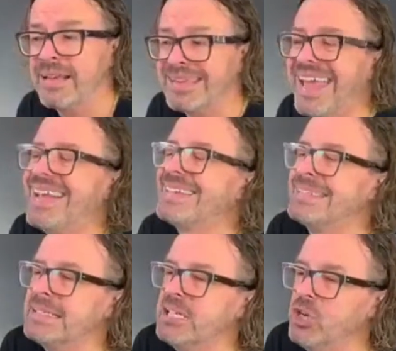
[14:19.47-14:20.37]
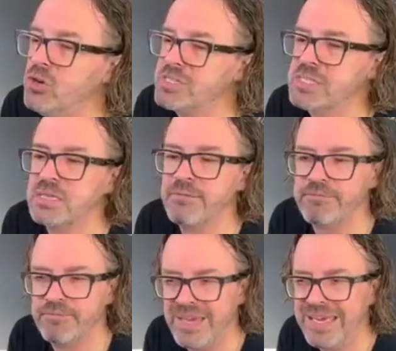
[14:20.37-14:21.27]
Get used to the
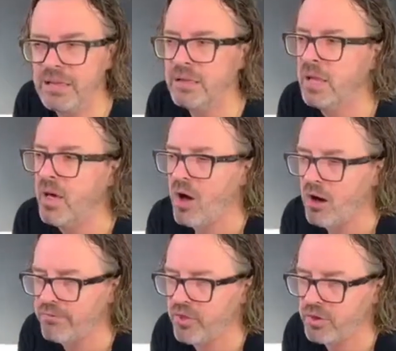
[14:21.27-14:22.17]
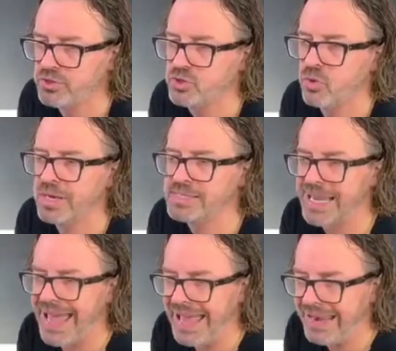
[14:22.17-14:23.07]
feel of those joints
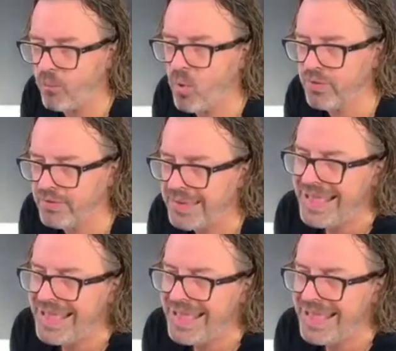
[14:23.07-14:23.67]
and what